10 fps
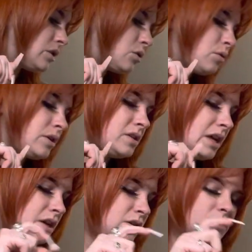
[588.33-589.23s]
towards
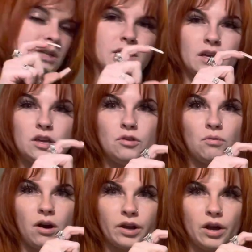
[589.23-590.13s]
like using the
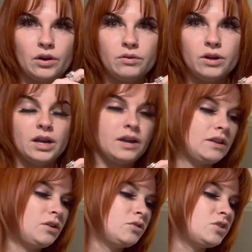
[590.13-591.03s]
QR code, and
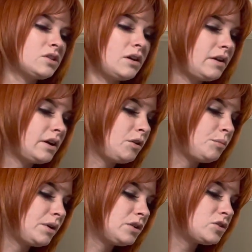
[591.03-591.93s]
then you'll just go there and it'll
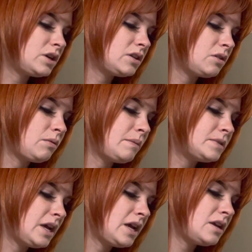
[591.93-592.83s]
bring you straight to their
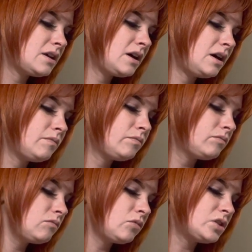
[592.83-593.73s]
website,
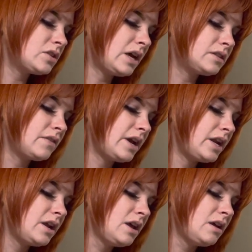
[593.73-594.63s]
which that's fine.